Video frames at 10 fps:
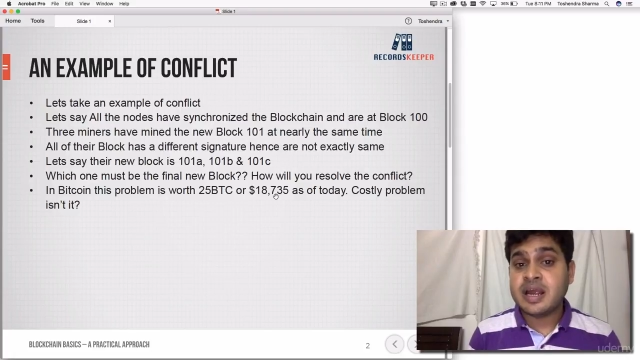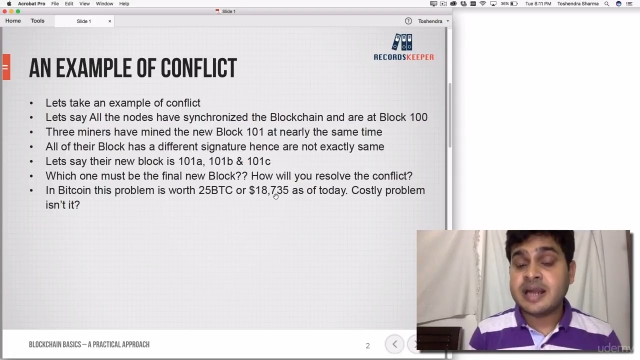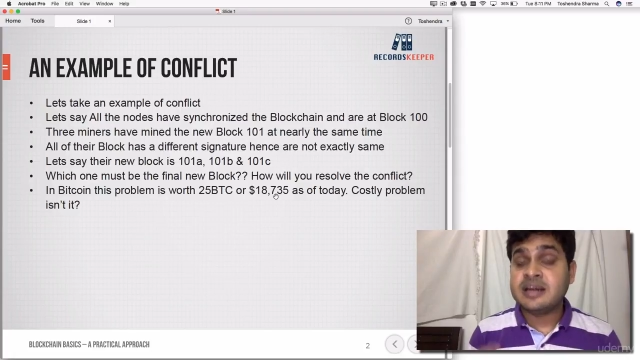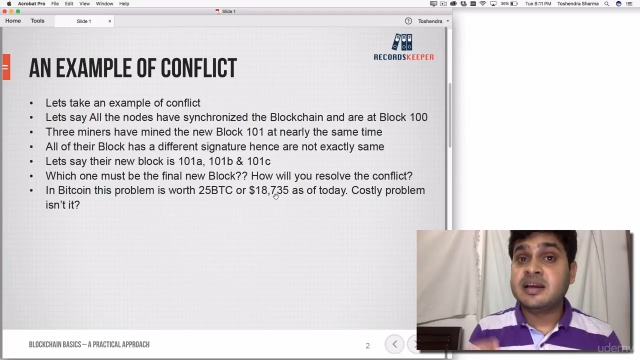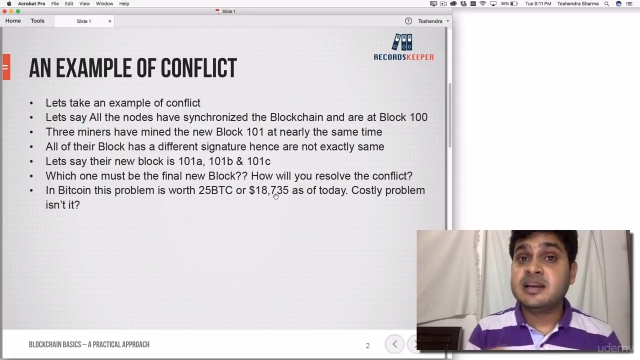
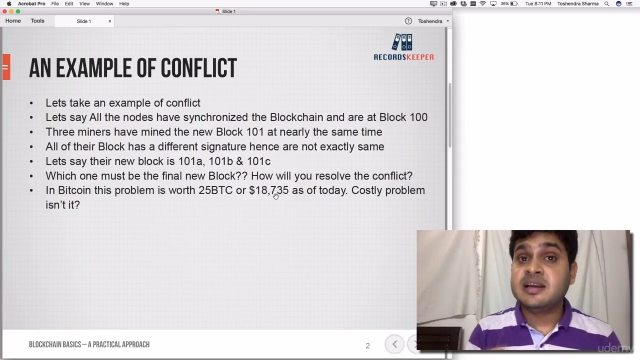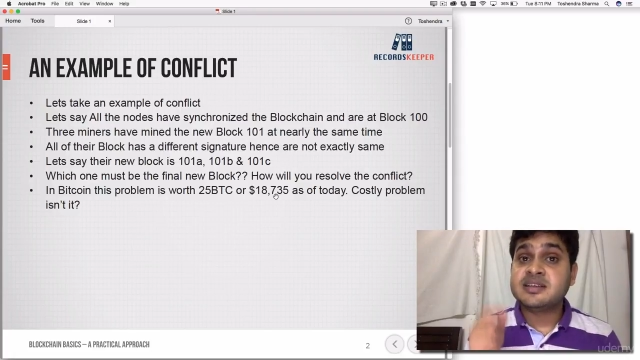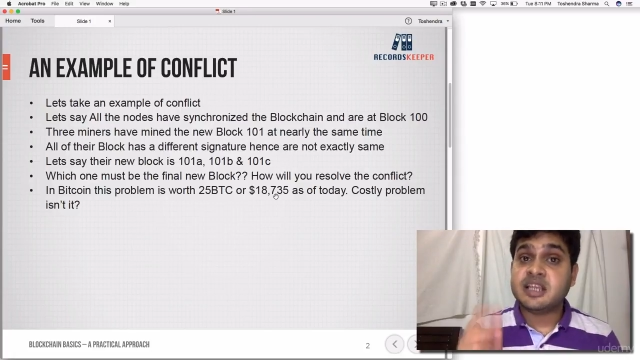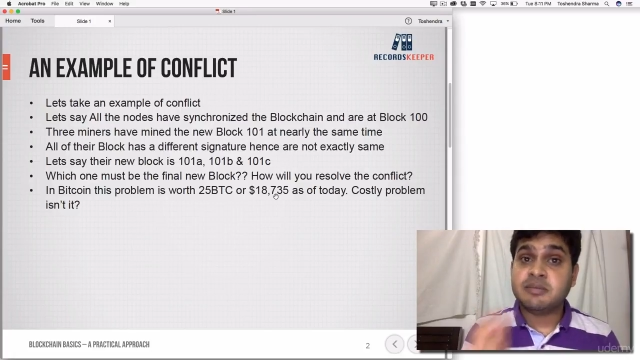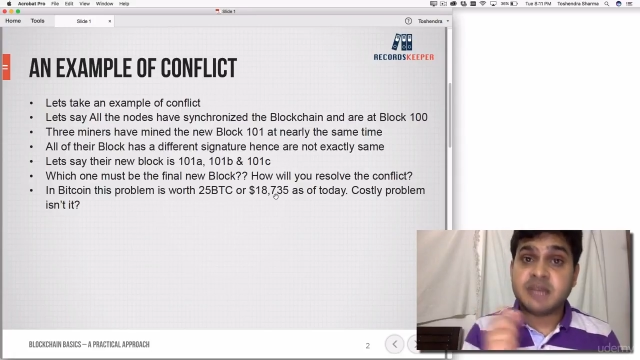at nearly the
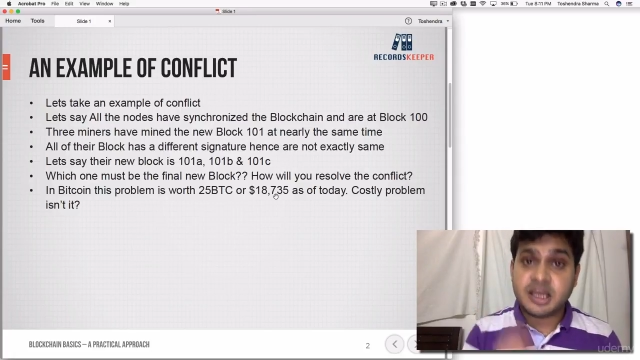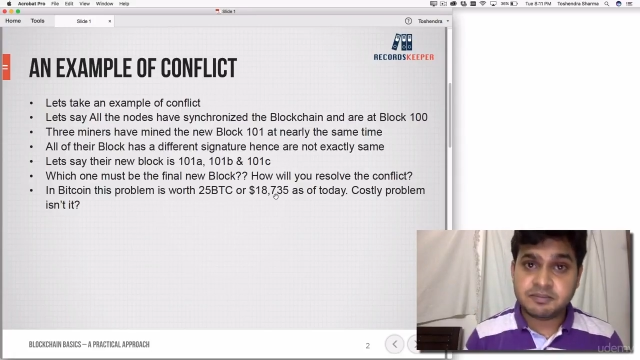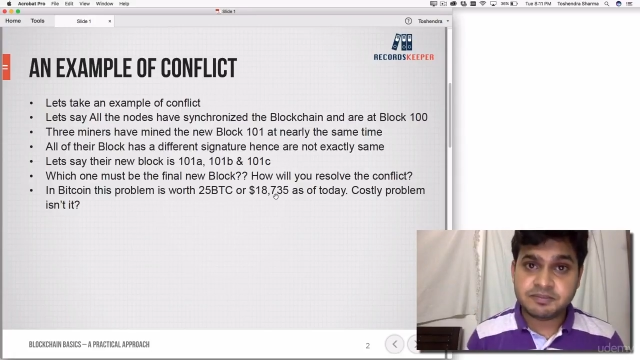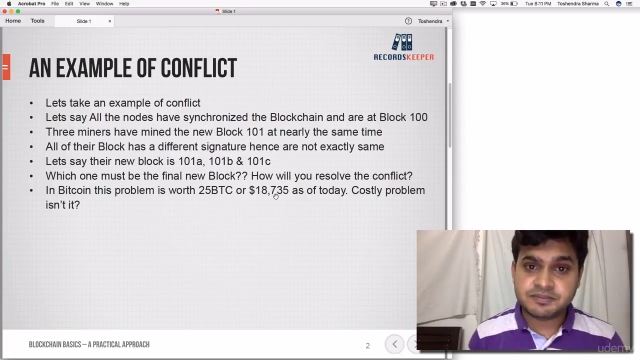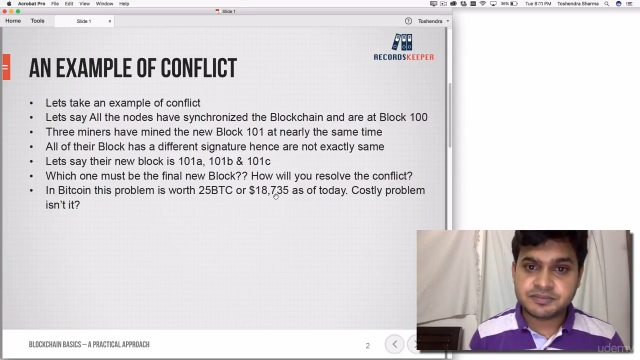same
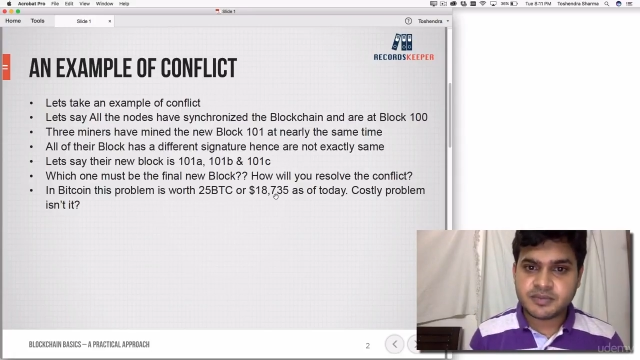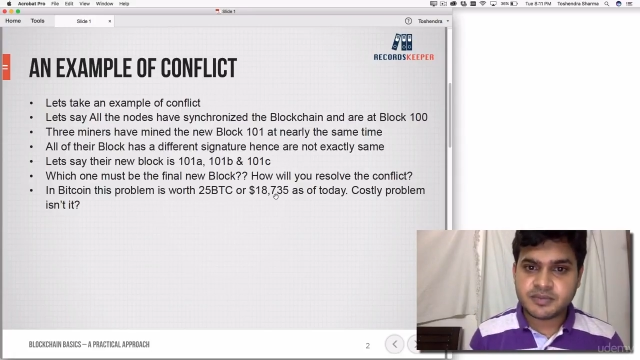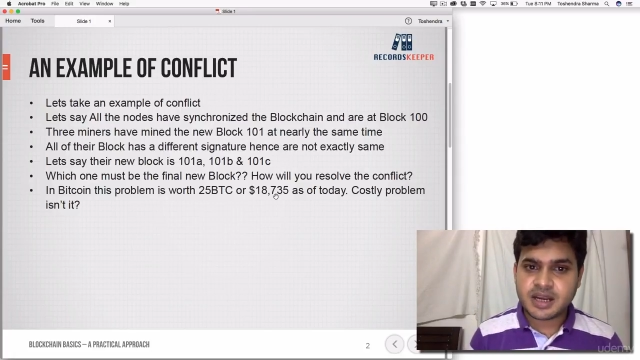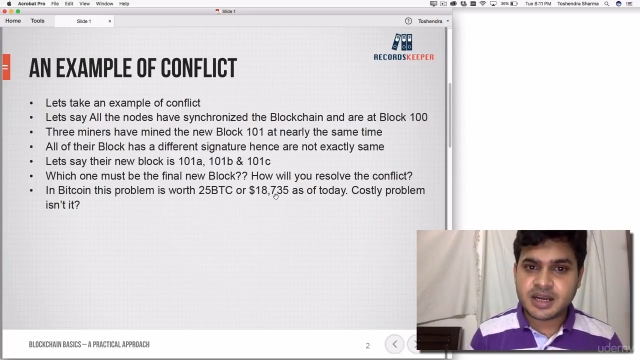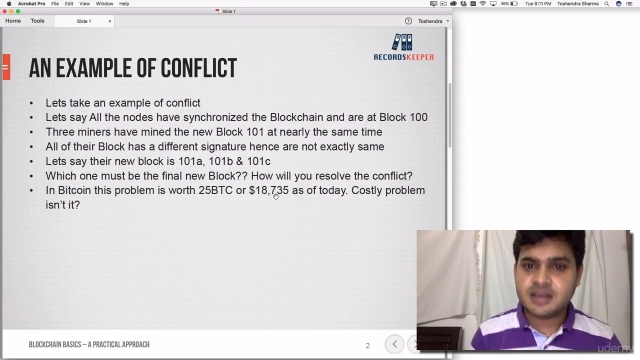time,
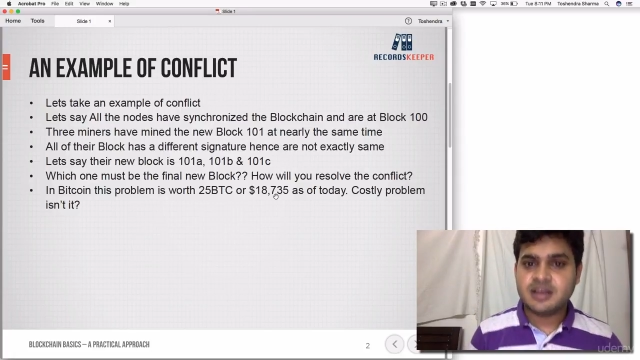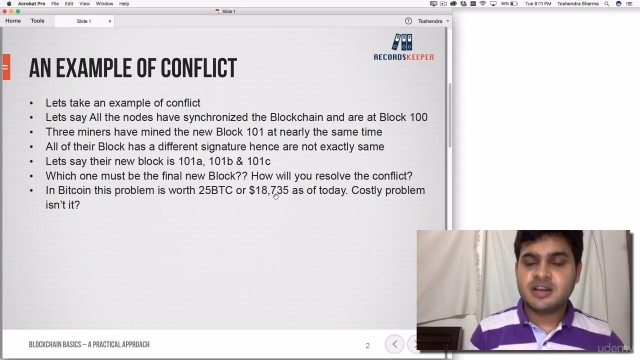right?